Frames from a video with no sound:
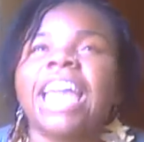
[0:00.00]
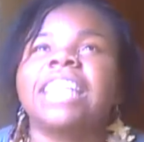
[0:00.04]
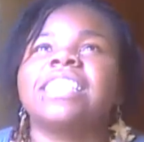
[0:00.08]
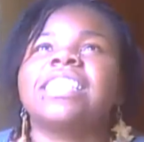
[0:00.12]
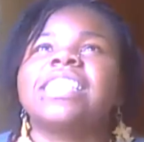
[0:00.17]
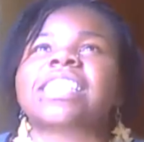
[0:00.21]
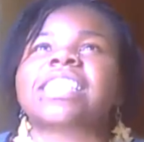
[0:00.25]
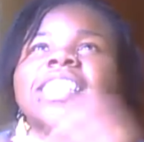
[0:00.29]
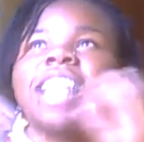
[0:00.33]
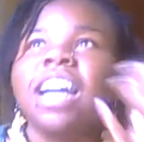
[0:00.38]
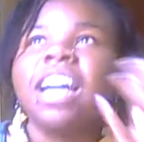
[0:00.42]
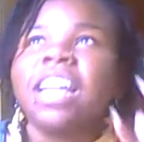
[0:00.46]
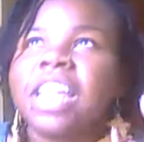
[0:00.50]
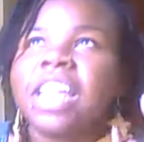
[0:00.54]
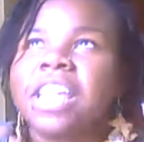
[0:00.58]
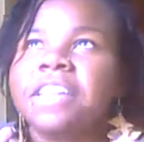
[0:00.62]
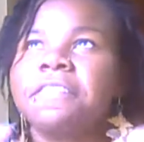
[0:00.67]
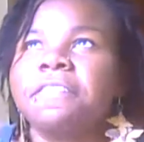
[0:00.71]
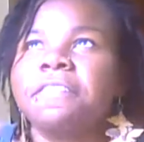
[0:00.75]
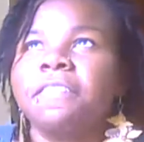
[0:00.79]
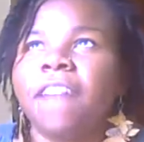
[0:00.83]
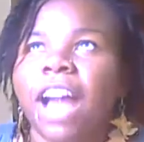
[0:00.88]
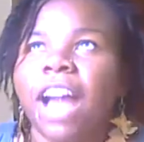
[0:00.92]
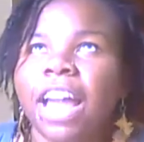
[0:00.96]
And
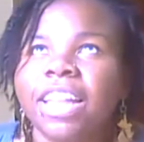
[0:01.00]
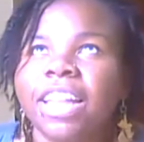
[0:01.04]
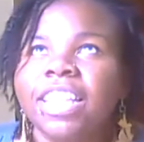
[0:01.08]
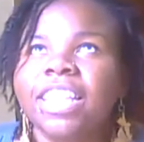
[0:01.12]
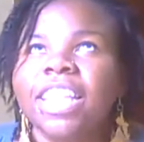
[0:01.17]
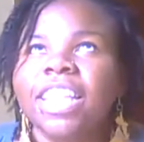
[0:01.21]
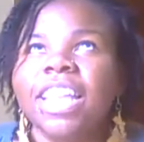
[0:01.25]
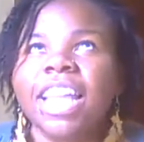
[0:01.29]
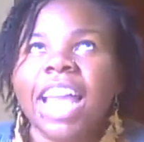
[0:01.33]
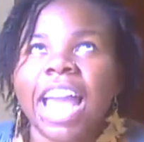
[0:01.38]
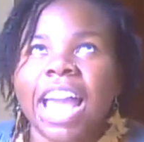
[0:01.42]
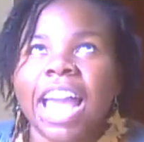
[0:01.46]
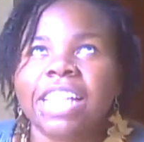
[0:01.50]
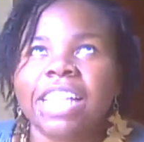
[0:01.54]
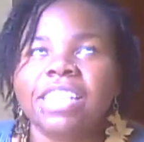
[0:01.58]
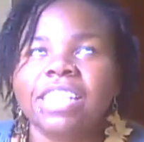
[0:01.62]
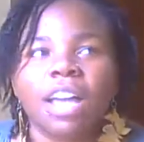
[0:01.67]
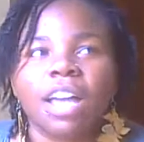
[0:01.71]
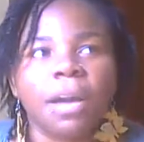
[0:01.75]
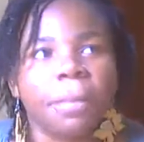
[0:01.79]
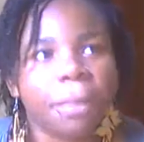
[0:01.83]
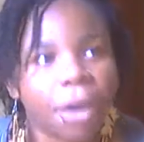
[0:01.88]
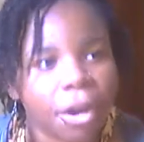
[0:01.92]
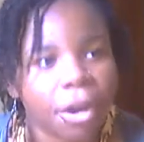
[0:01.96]
Sunny finally has
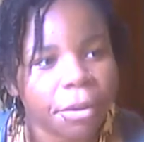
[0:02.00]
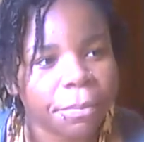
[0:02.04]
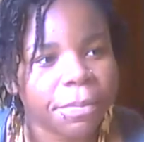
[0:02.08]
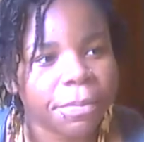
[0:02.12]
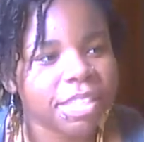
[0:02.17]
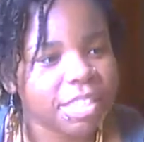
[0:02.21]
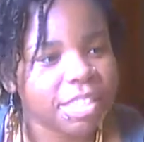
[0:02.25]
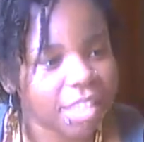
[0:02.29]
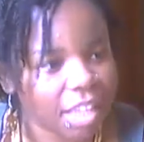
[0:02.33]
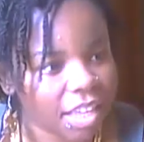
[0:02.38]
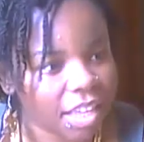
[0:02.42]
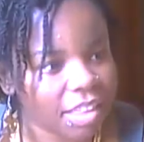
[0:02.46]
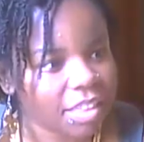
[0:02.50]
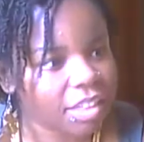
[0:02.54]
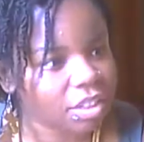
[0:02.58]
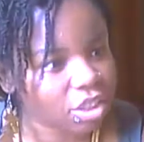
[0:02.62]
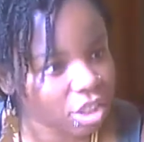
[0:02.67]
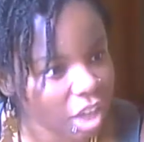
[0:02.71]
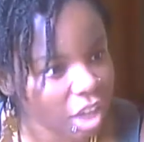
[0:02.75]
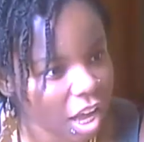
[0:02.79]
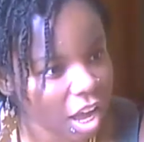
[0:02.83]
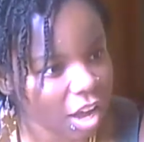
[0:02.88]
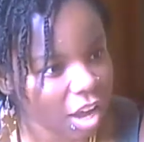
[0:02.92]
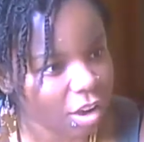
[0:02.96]
a purpose in the
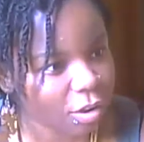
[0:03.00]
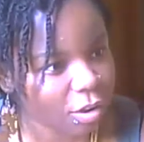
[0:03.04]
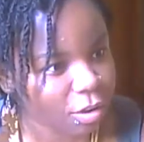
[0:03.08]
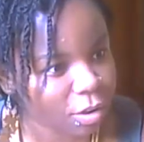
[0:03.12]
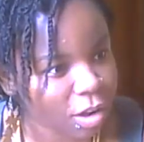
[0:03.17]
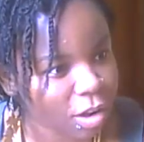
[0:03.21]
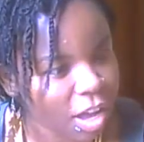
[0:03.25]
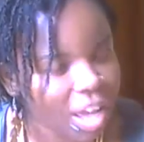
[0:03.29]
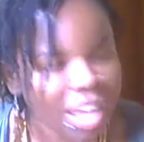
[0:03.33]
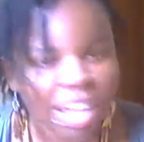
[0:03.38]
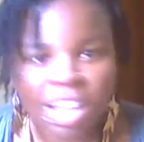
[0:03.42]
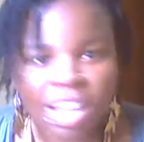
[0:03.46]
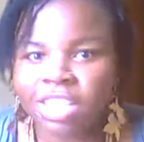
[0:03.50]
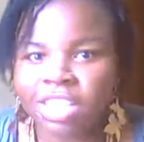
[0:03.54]
show.